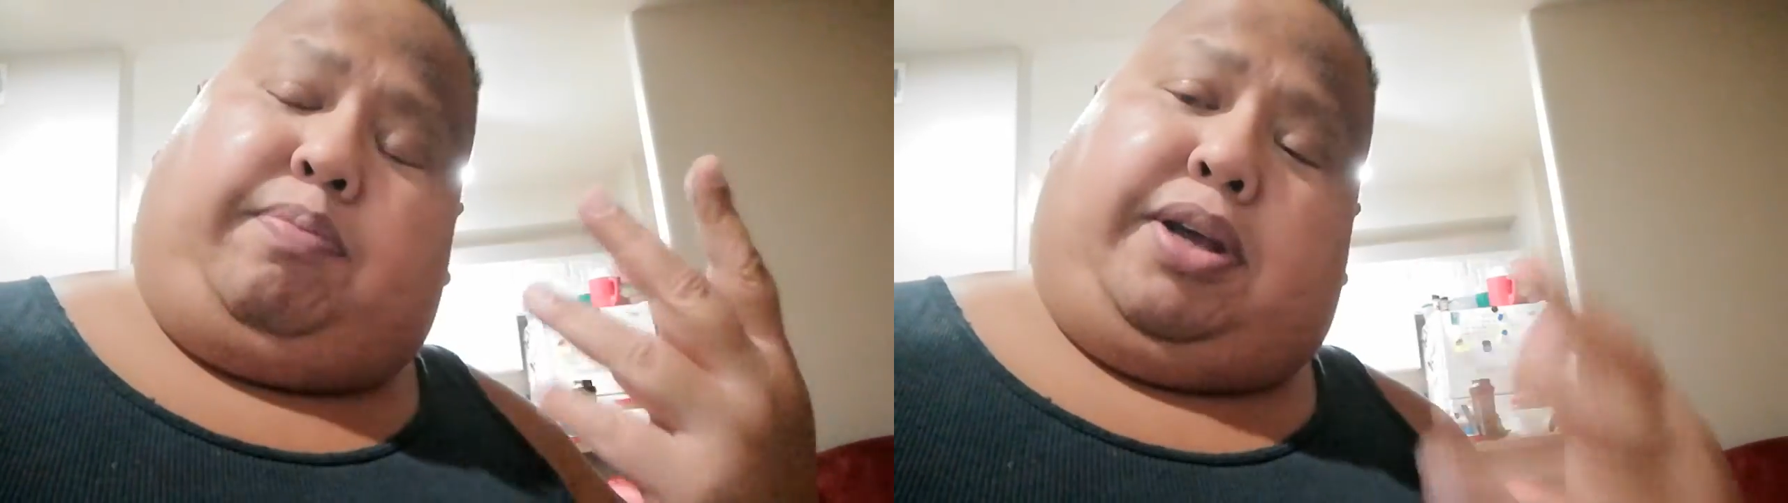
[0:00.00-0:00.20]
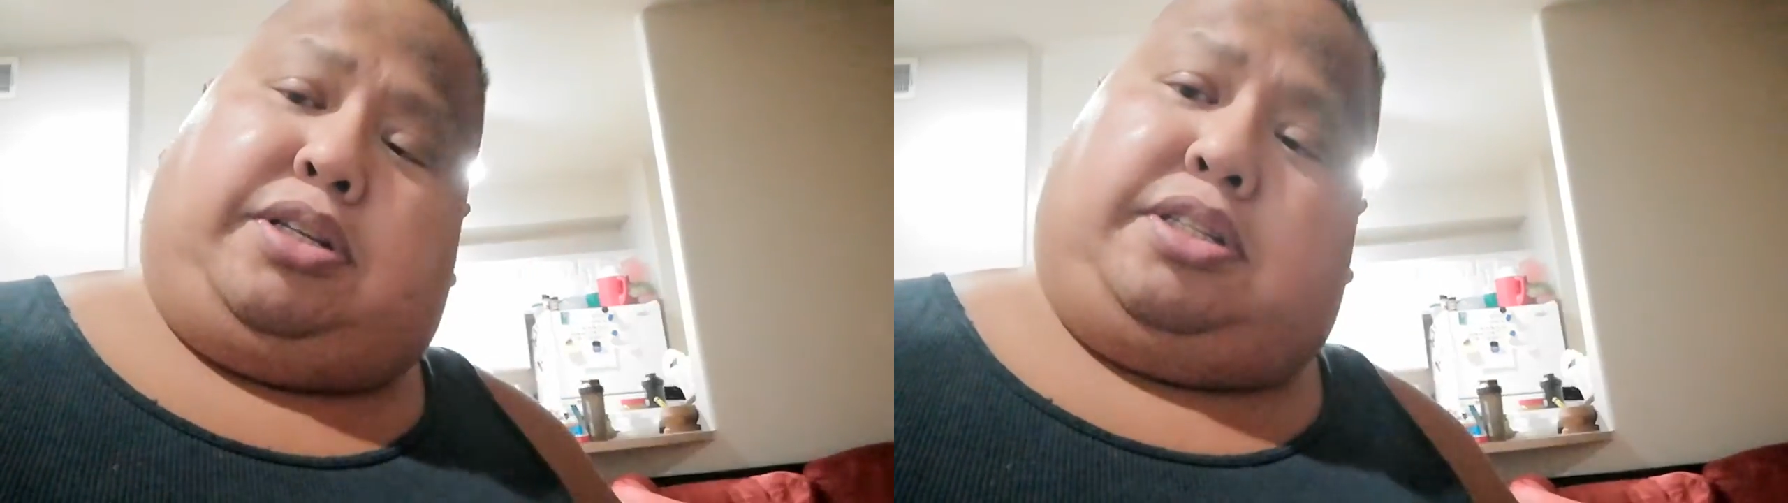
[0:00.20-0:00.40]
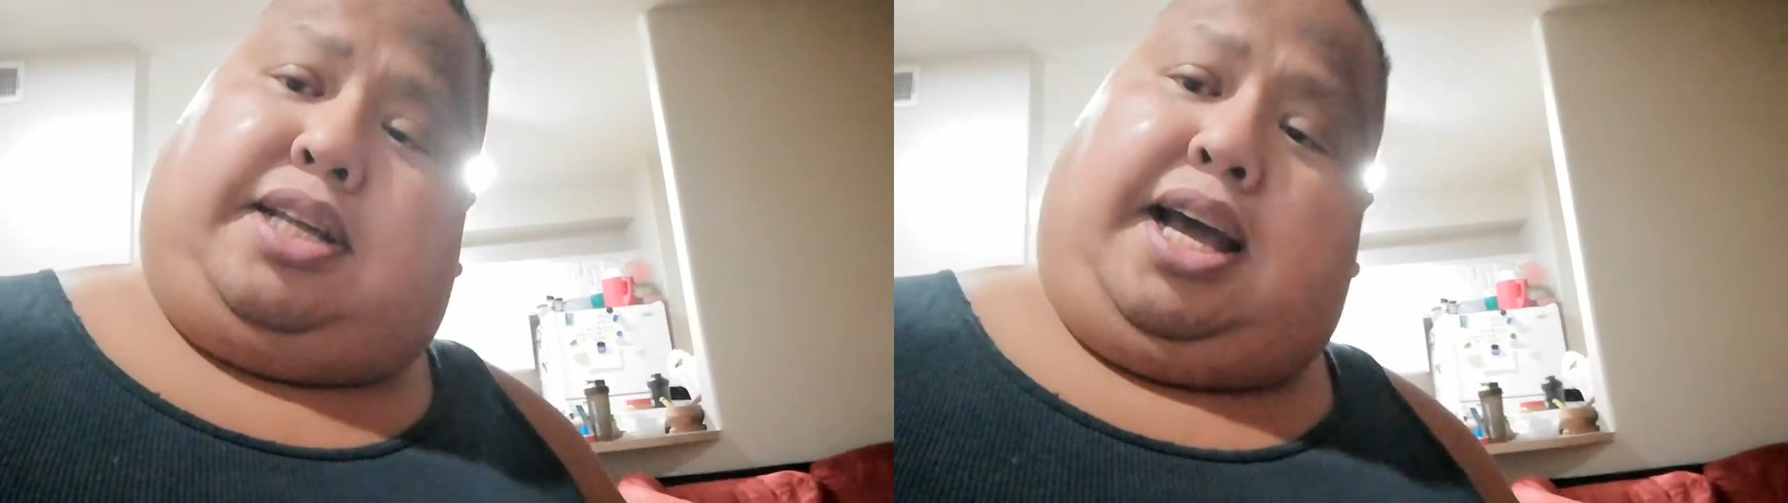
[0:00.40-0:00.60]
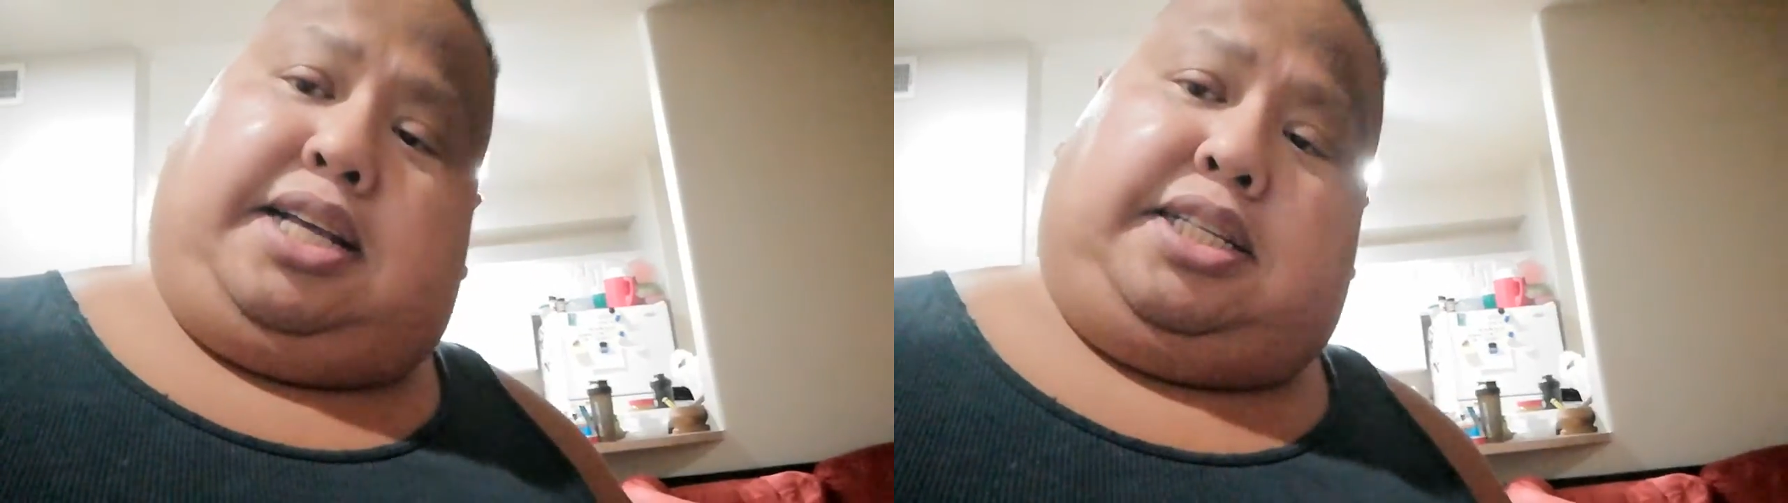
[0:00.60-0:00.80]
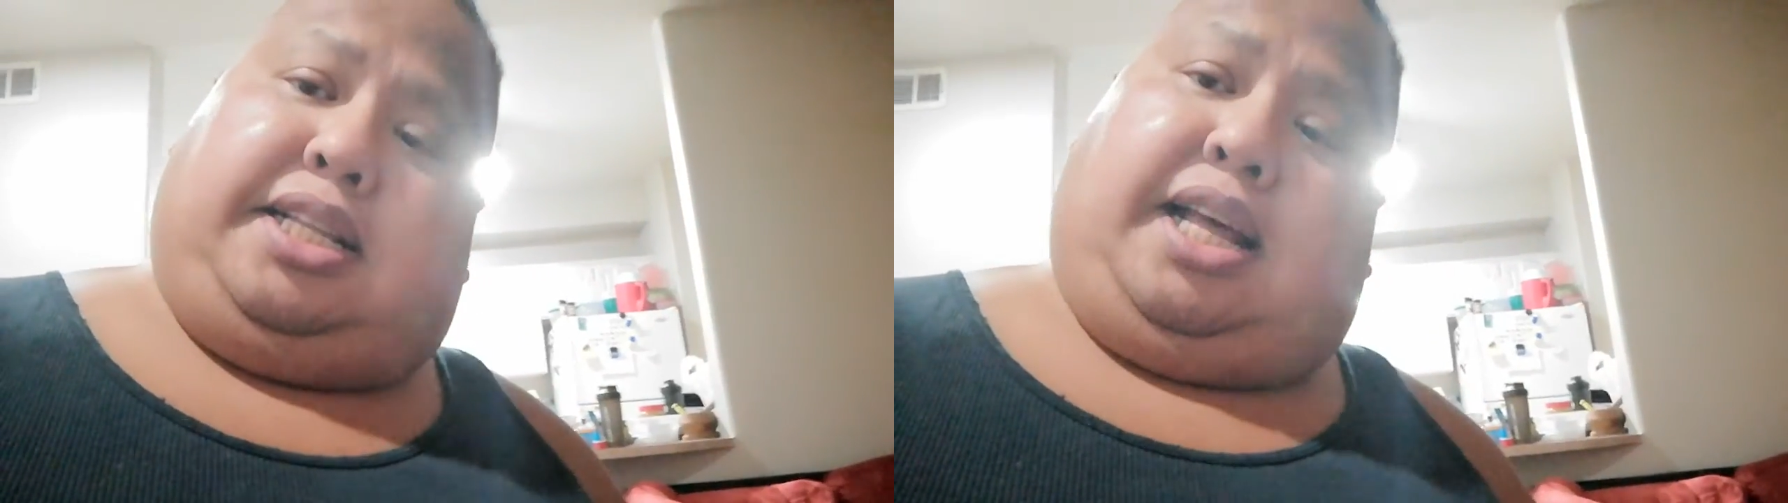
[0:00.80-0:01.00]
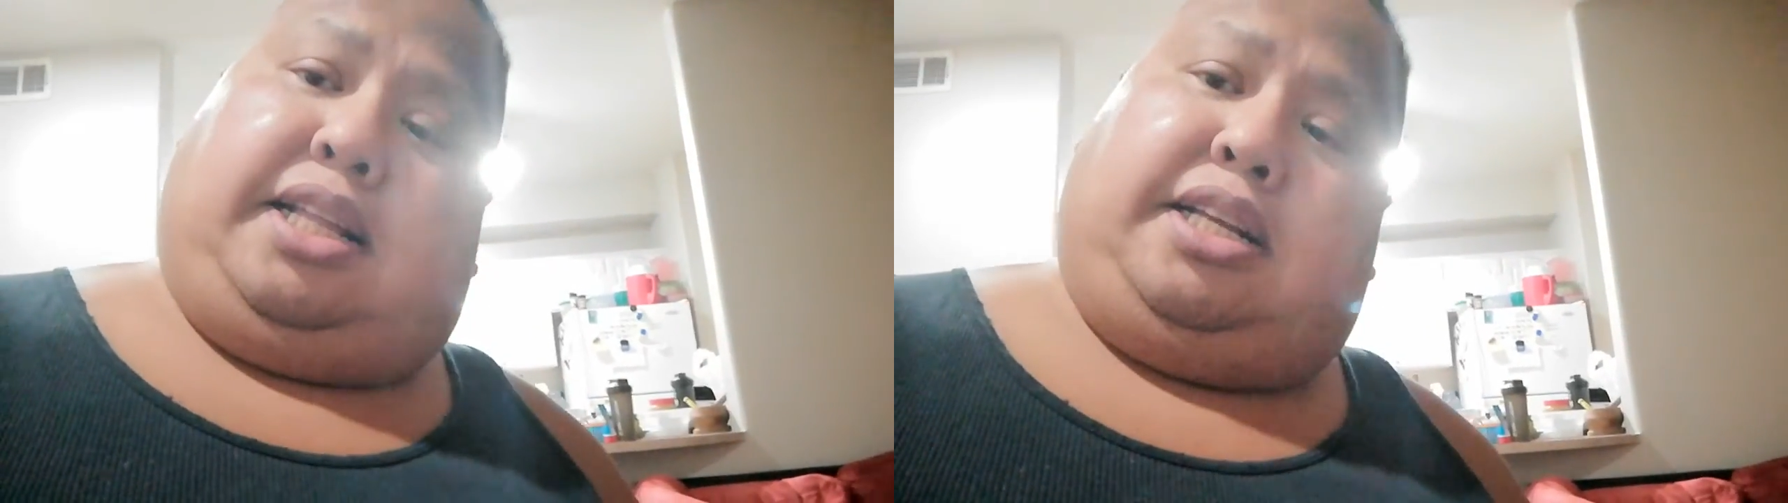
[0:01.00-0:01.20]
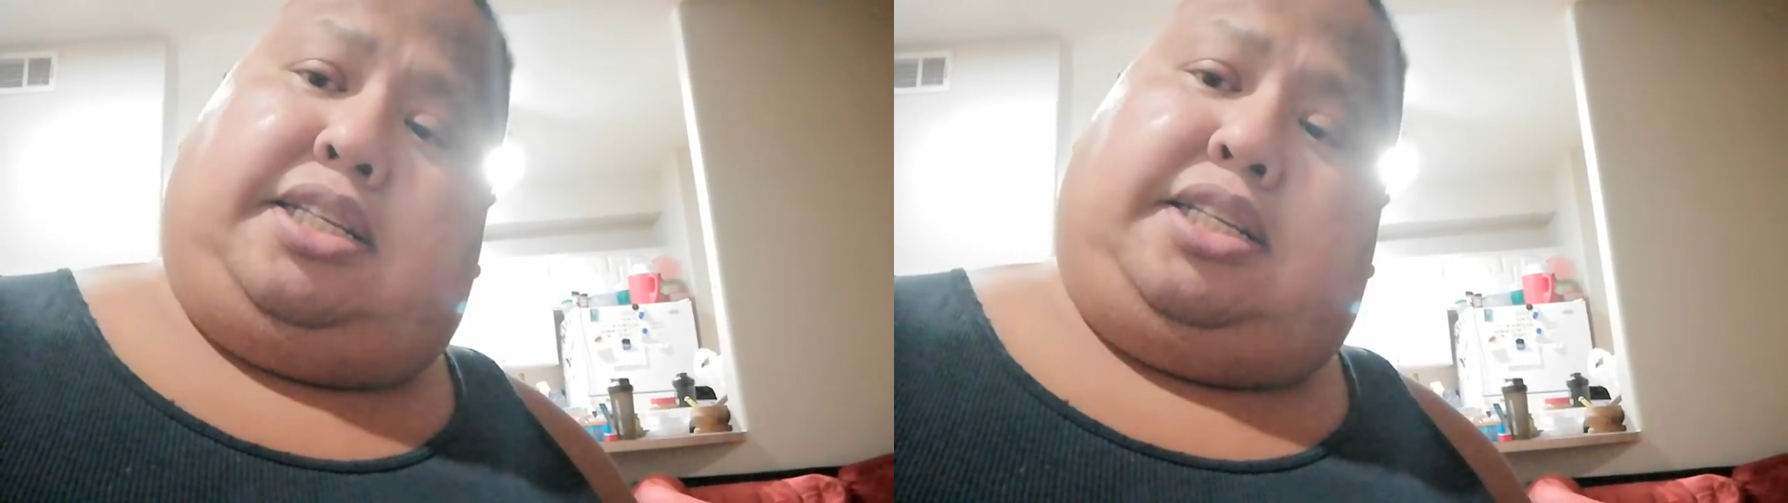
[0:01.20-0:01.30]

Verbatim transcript: Jeff Bezos dies of that.